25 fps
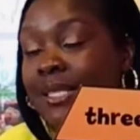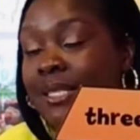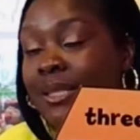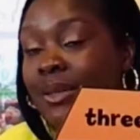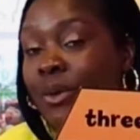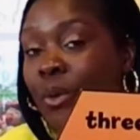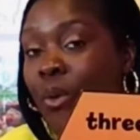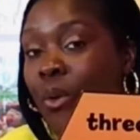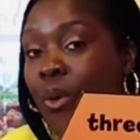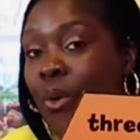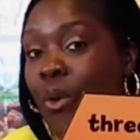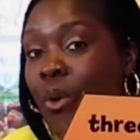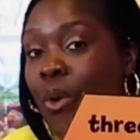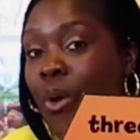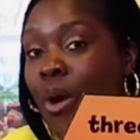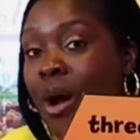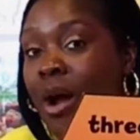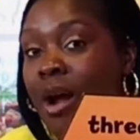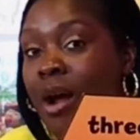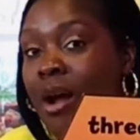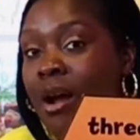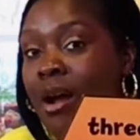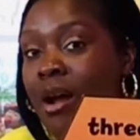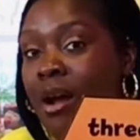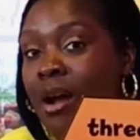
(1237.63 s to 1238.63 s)
or
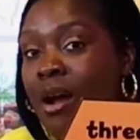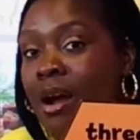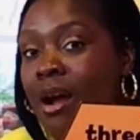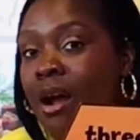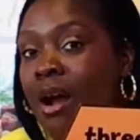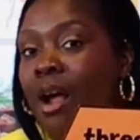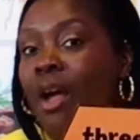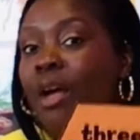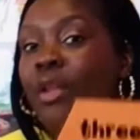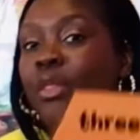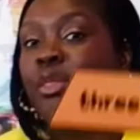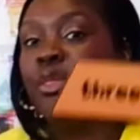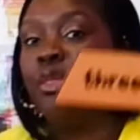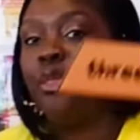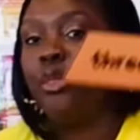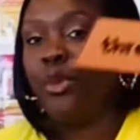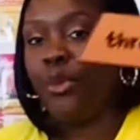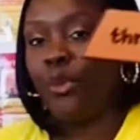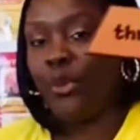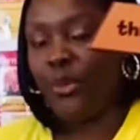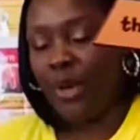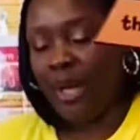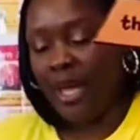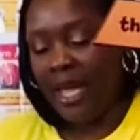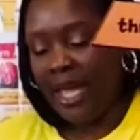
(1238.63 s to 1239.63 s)

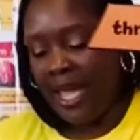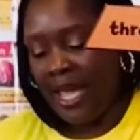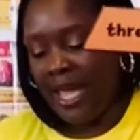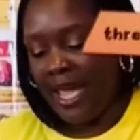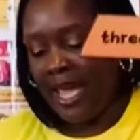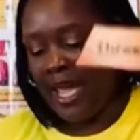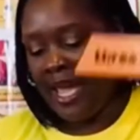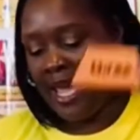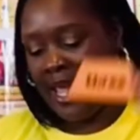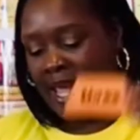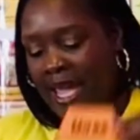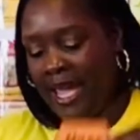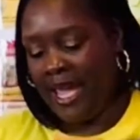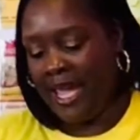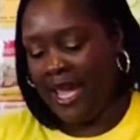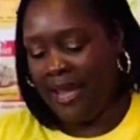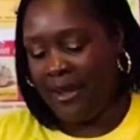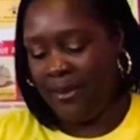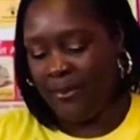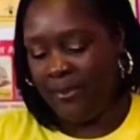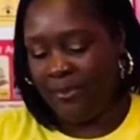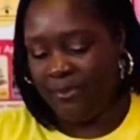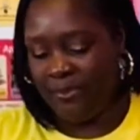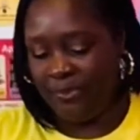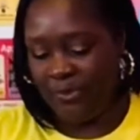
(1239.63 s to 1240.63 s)
three.
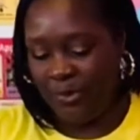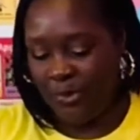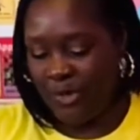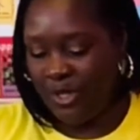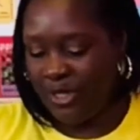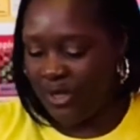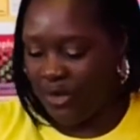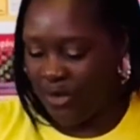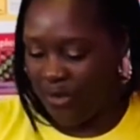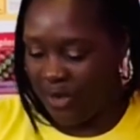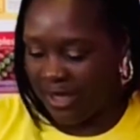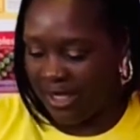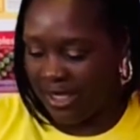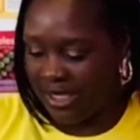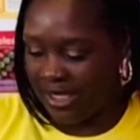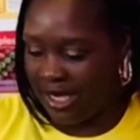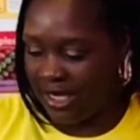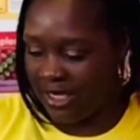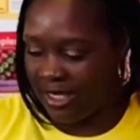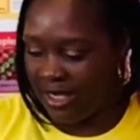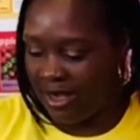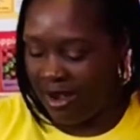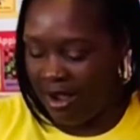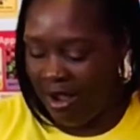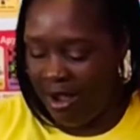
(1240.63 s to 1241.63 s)
We're doing such an
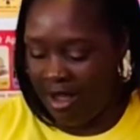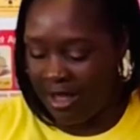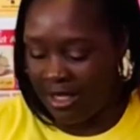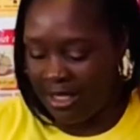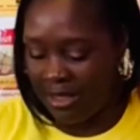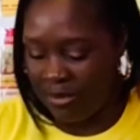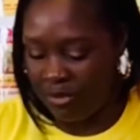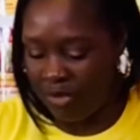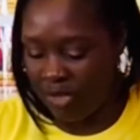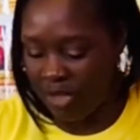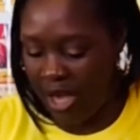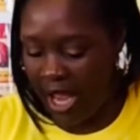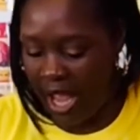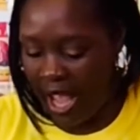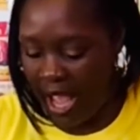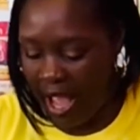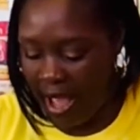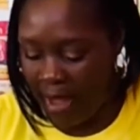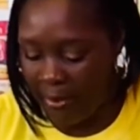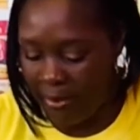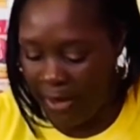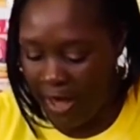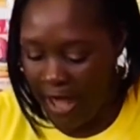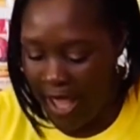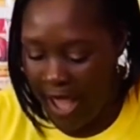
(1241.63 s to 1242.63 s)
awesome job.
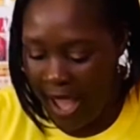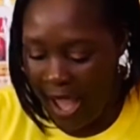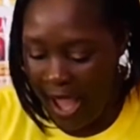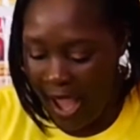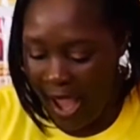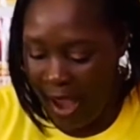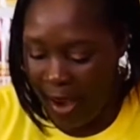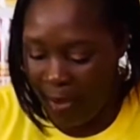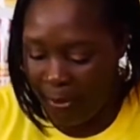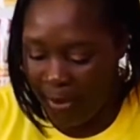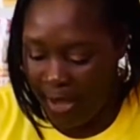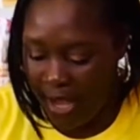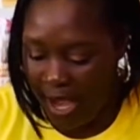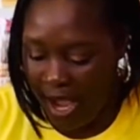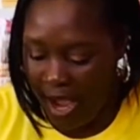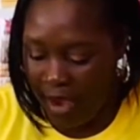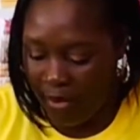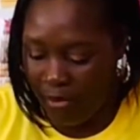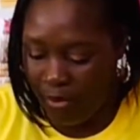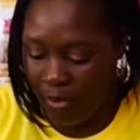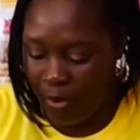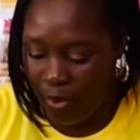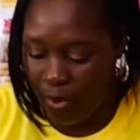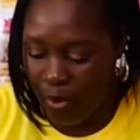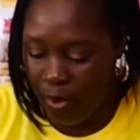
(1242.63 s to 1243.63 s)
And we have
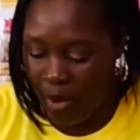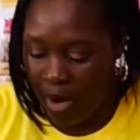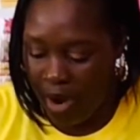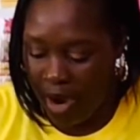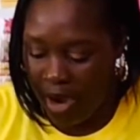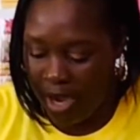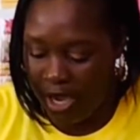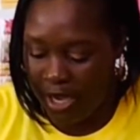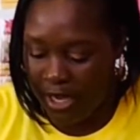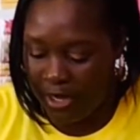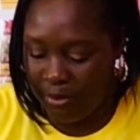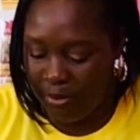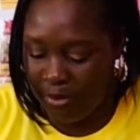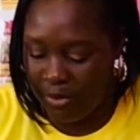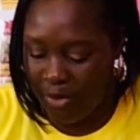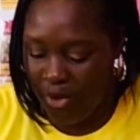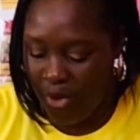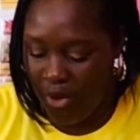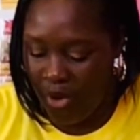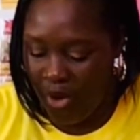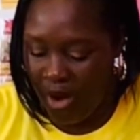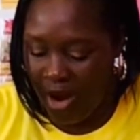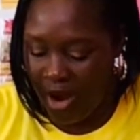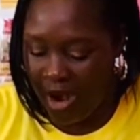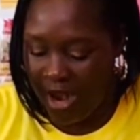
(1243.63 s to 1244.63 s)
one more.
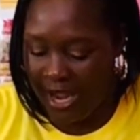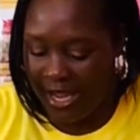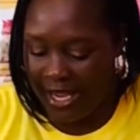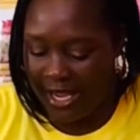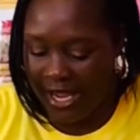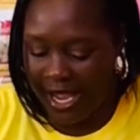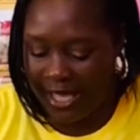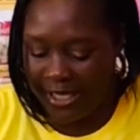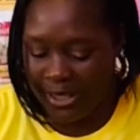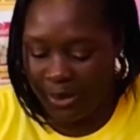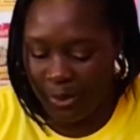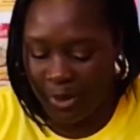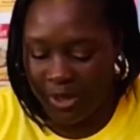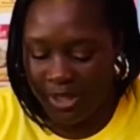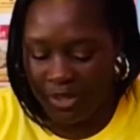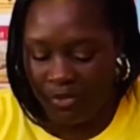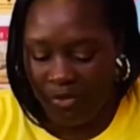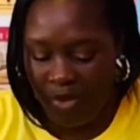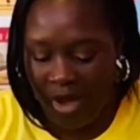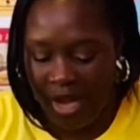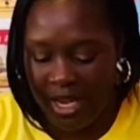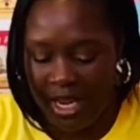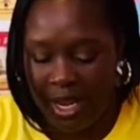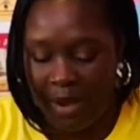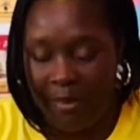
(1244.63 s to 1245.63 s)
And guess what's funny
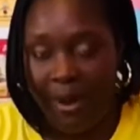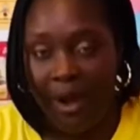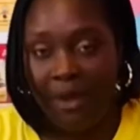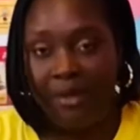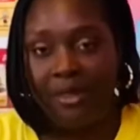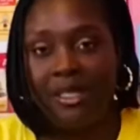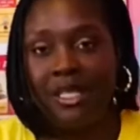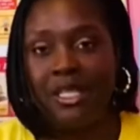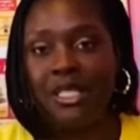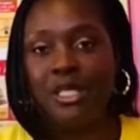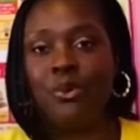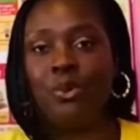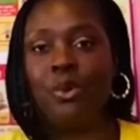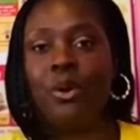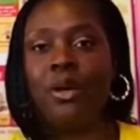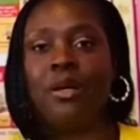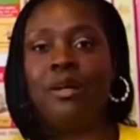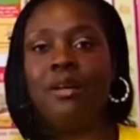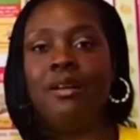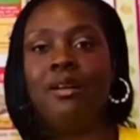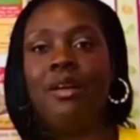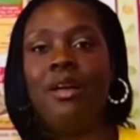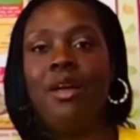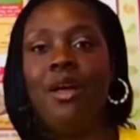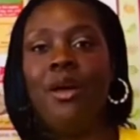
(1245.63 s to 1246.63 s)
about this one?
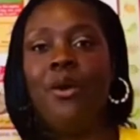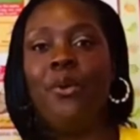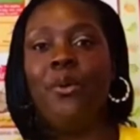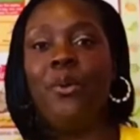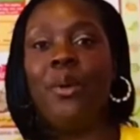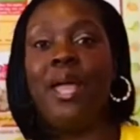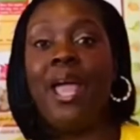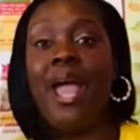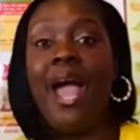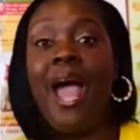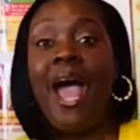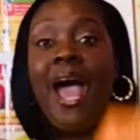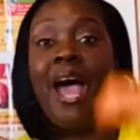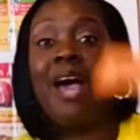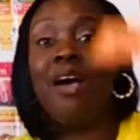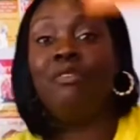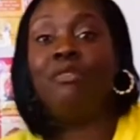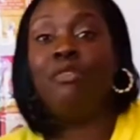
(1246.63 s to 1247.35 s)
We have